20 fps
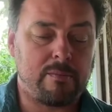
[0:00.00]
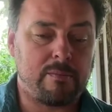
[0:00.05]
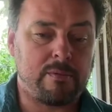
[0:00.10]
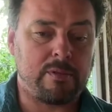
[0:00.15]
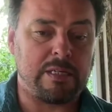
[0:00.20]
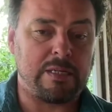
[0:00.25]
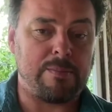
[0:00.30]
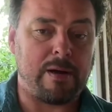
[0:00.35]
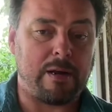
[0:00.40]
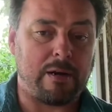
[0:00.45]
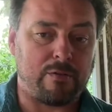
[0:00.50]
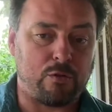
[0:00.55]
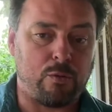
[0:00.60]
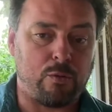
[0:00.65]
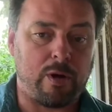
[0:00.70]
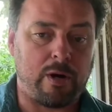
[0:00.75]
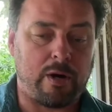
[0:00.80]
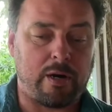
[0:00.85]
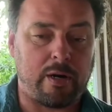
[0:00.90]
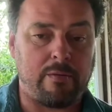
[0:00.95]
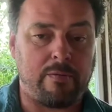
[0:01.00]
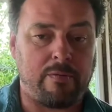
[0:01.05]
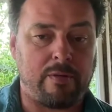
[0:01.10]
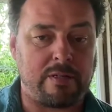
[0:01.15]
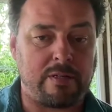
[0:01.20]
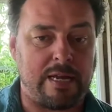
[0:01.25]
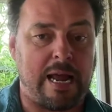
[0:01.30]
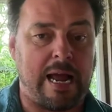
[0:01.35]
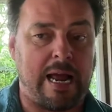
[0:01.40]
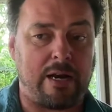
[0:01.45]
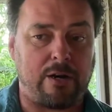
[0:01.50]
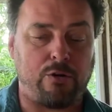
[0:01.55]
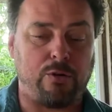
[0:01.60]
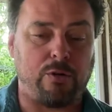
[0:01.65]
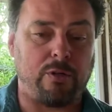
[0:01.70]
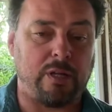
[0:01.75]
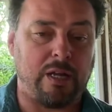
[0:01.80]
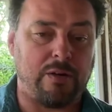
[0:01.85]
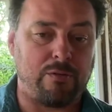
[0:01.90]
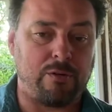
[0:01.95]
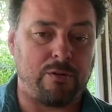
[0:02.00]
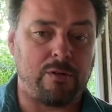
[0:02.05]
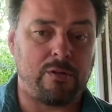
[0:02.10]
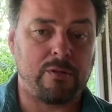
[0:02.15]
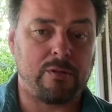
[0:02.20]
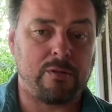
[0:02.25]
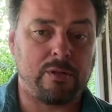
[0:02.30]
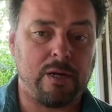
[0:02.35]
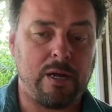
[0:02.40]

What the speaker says: the amount of quantity that's at a good level,